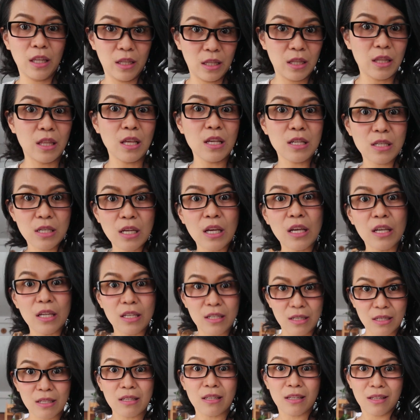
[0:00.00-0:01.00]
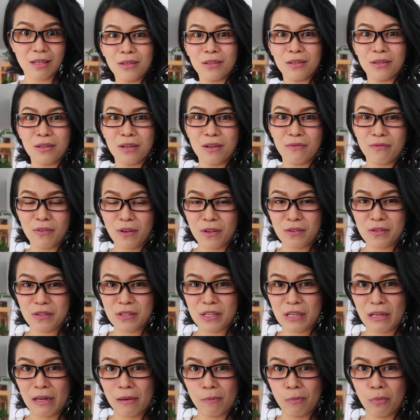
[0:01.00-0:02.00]
this is
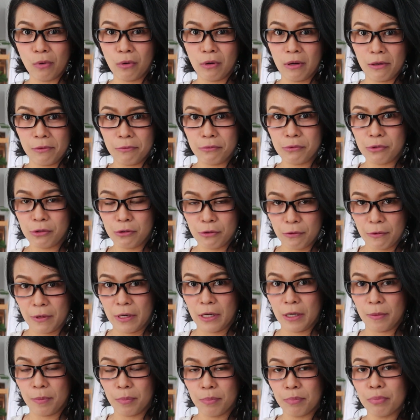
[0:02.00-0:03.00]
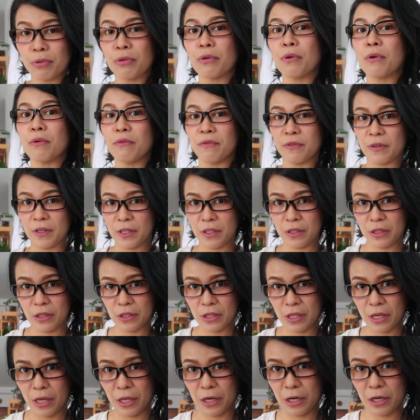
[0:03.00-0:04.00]
university laboratory proven
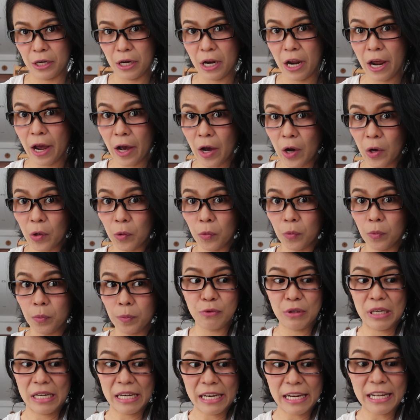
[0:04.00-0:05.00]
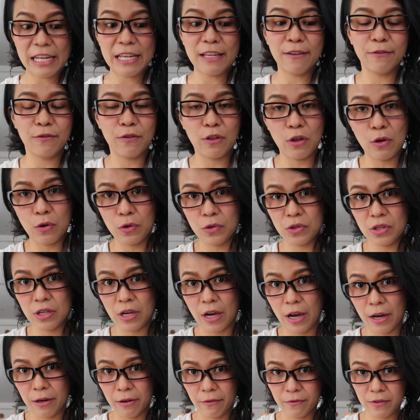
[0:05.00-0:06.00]
that it helps relieve those
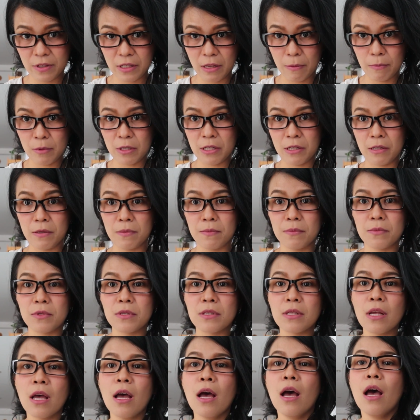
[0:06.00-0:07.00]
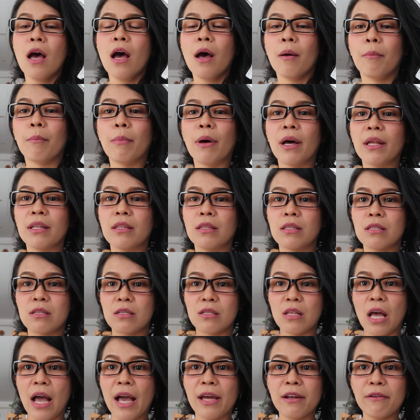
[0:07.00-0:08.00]
kind of symptoms. But
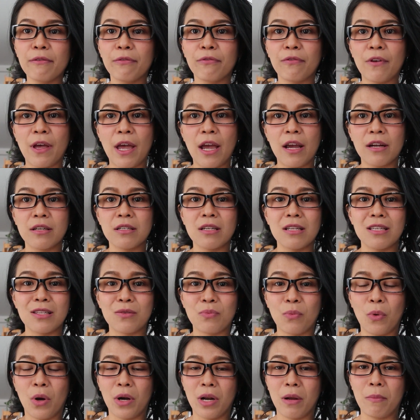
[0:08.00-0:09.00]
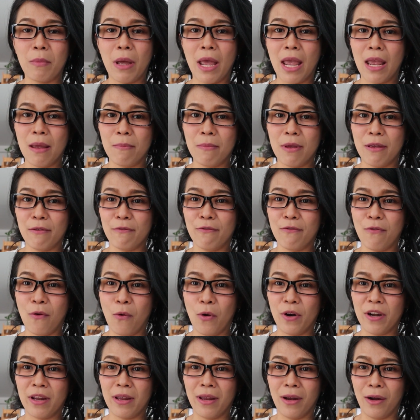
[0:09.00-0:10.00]
side effect is what I'm aiming
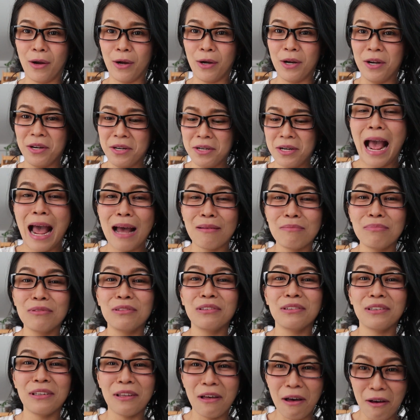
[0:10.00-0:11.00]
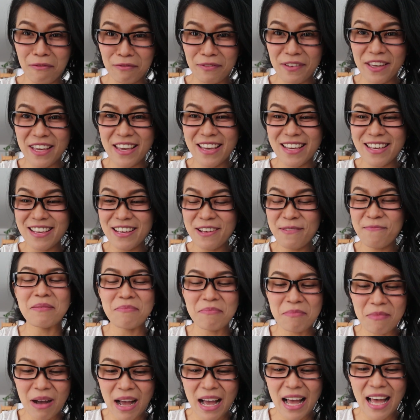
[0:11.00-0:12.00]
for here. I'm loving
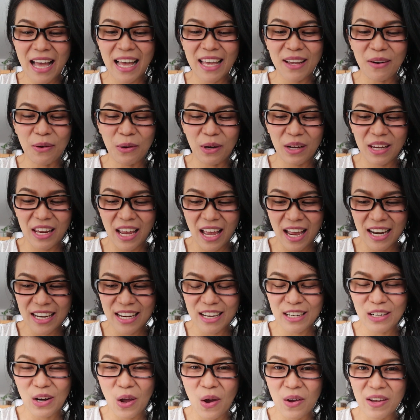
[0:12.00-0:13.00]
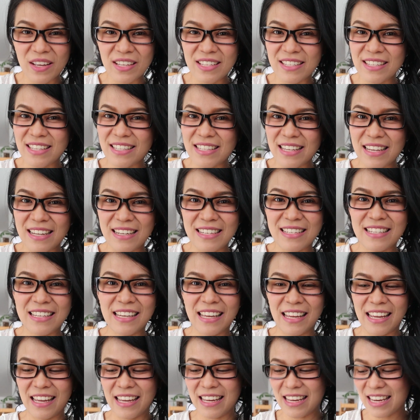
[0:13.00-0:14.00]
my organic longan seed
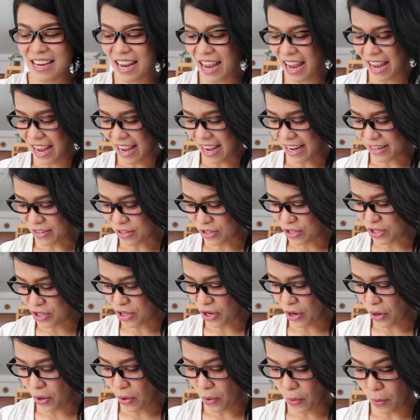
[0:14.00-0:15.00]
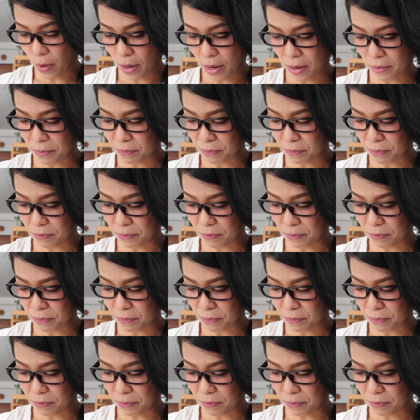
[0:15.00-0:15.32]
tea, and so